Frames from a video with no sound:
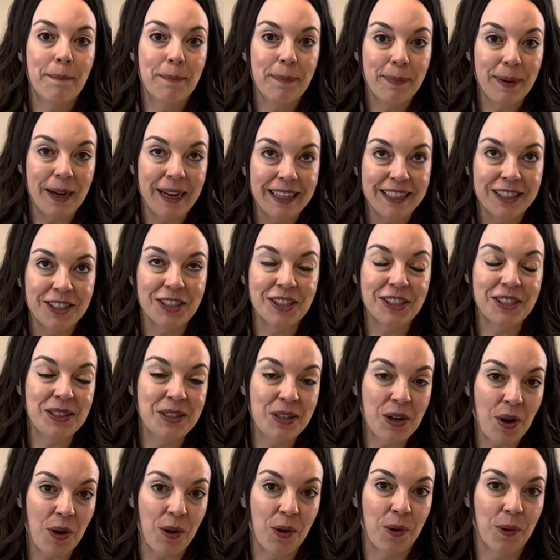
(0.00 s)
But just
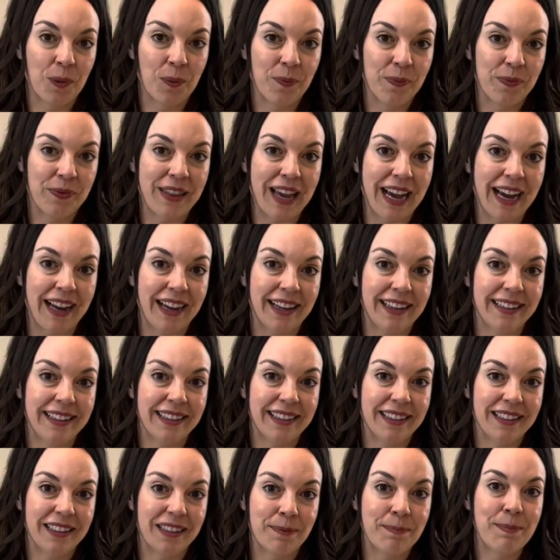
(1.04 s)
know that
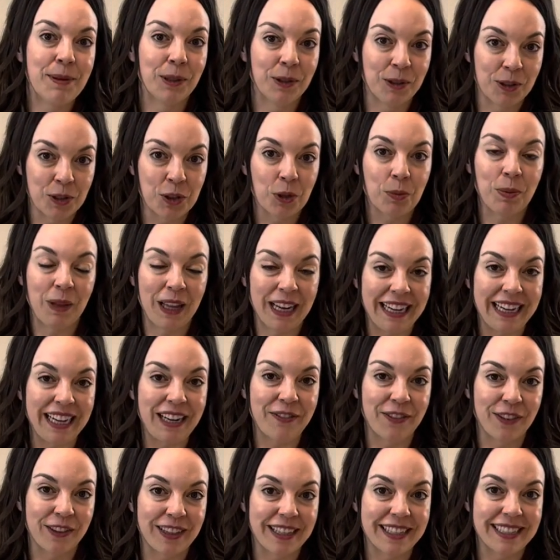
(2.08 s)
builders are planning
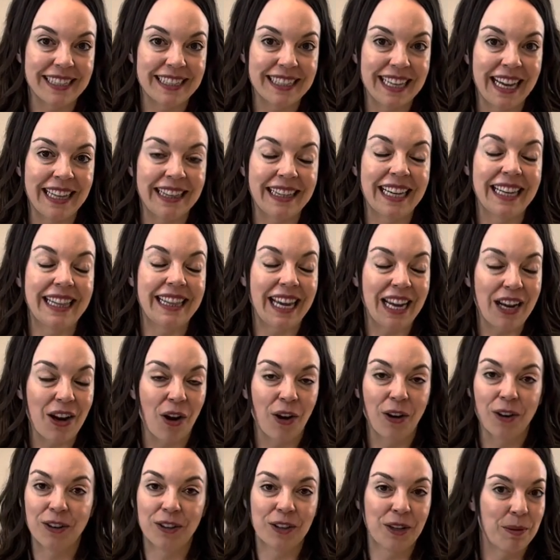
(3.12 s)
for this, and that they
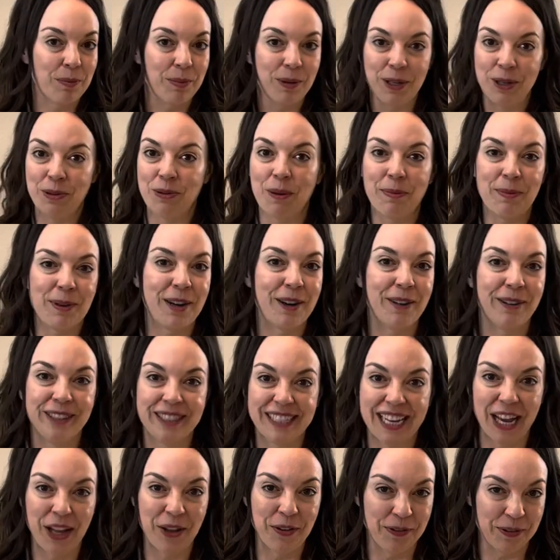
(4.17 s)
aren't going to put you up in a
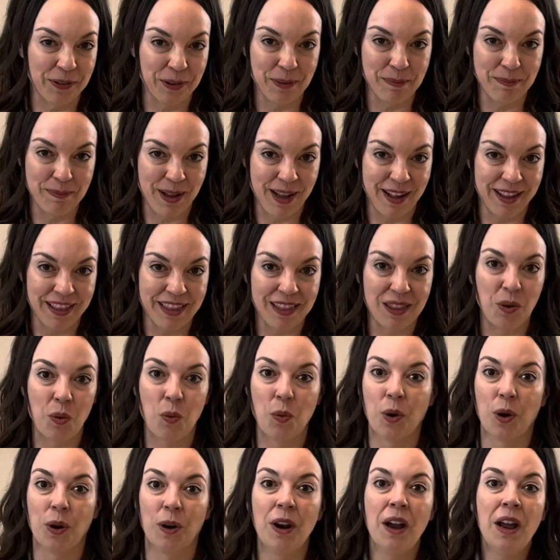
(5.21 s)
hotel for a month
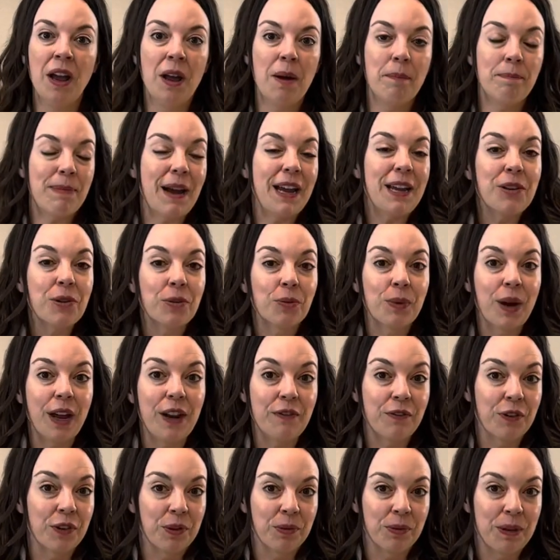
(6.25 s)
or pay your
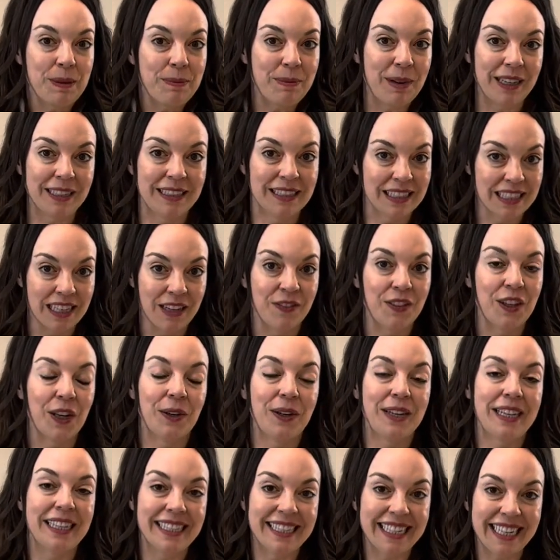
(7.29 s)
rent for 3 months if there
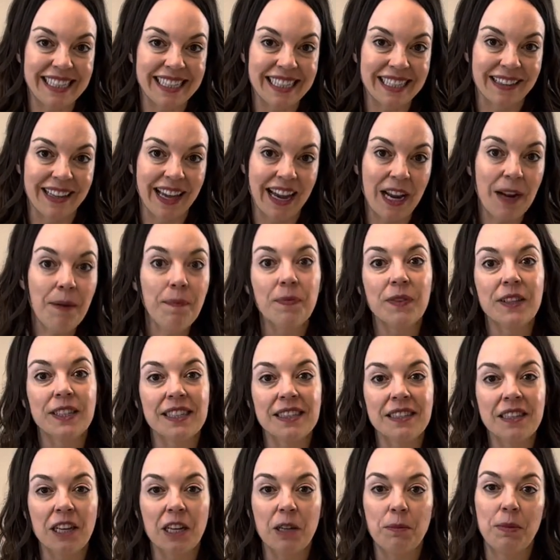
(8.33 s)
is a delay. This is
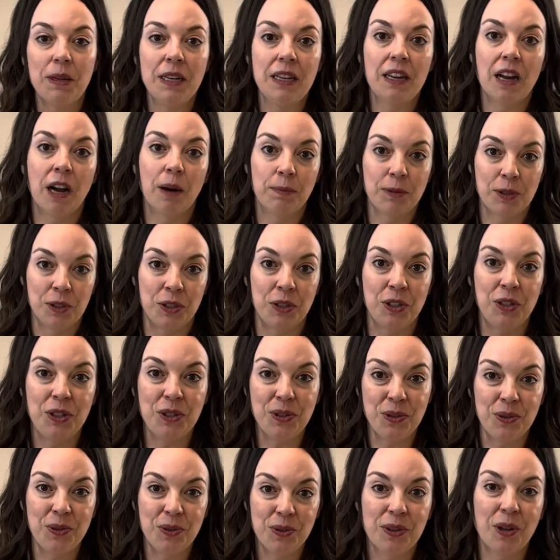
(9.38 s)
going to be up to
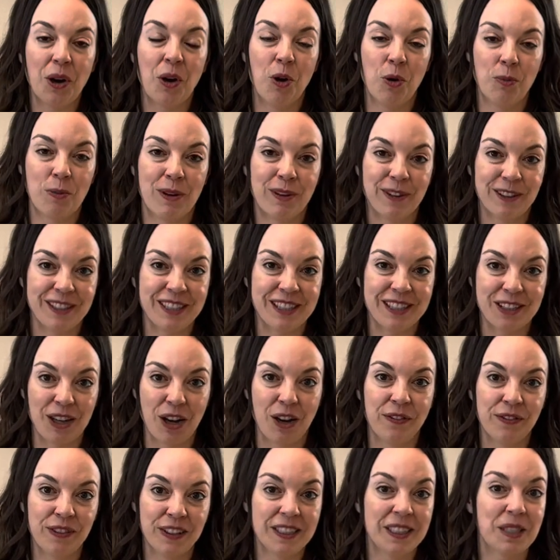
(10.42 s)
you, the homeowner, to
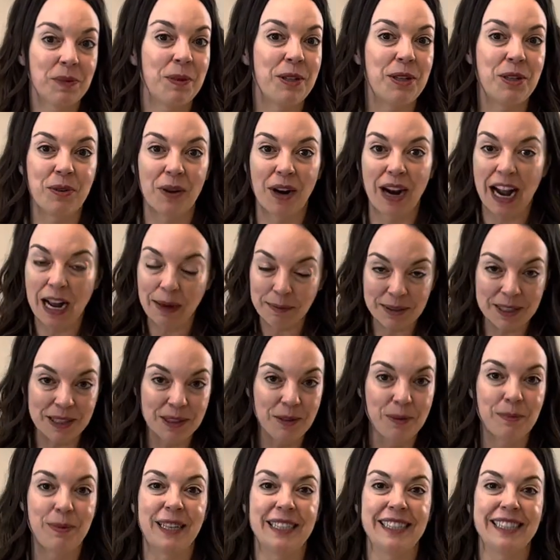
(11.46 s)
solve this. We do our
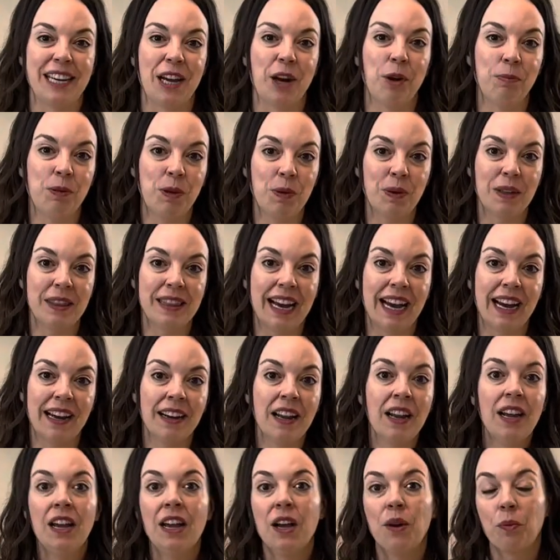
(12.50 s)
absolute best to help you with that.
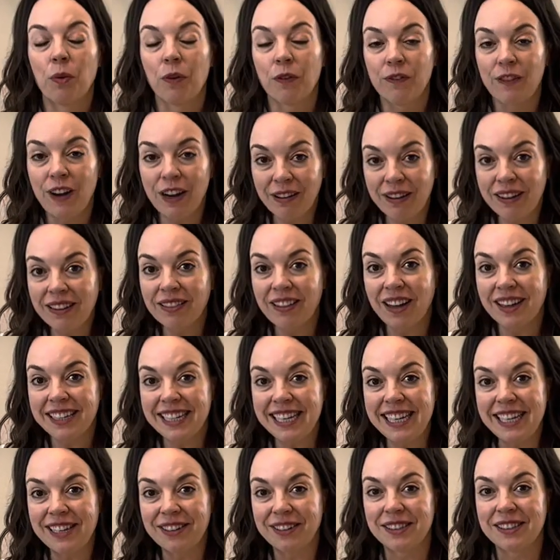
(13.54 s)
We're very lucky
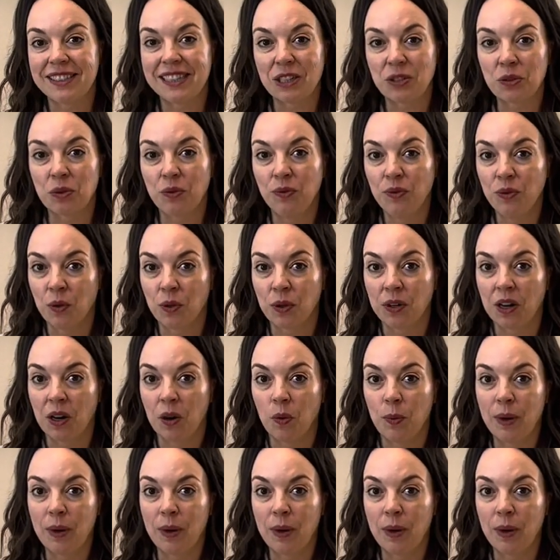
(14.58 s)
here in Central Florida.